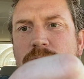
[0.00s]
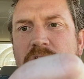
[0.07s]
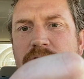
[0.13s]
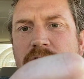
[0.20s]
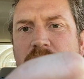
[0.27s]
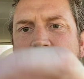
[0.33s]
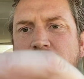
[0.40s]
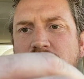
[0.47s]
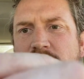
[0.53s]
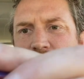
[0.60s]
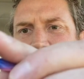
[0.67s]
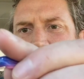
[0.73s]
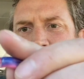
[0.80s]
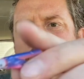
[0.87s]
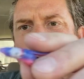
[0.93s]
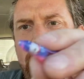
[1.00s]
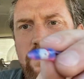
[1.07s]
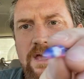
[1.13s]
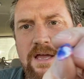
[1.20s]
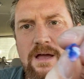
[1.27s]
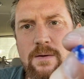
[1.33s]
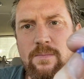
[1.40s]
The other thing to note,
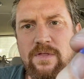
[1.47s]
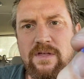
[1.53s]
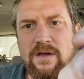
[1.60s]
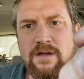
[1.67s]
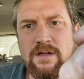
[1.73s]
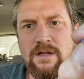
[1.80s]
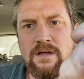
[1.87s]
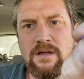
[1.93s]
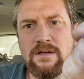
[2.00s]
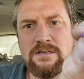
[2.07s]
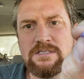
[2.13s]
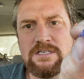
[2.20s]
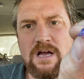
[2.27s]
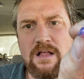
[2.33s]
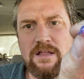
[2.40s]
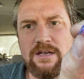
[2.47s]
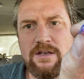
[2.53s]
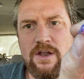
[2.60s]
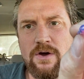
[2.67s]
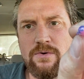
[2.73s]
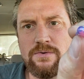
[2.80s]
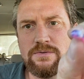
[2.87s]
they come with a solid
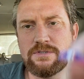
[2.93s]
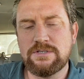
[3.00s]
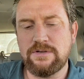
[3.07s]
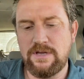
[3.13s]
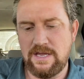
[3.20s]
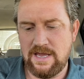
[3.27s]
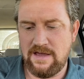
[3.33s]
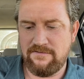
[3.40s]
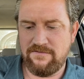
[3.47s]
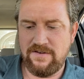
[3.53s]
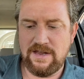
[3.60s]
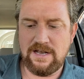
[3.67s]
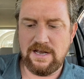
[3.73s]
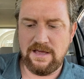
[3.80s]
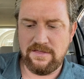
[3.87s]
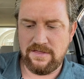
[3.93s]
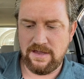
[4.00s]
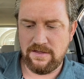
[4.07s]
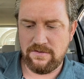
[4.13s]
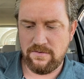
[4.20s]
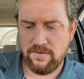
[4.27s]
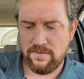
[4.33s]
nose, so you can't feed anything
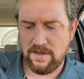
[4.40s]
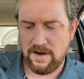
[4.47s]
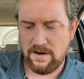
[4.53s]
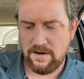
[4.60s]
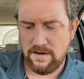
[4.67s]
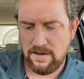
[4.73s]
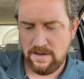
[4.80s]
through there.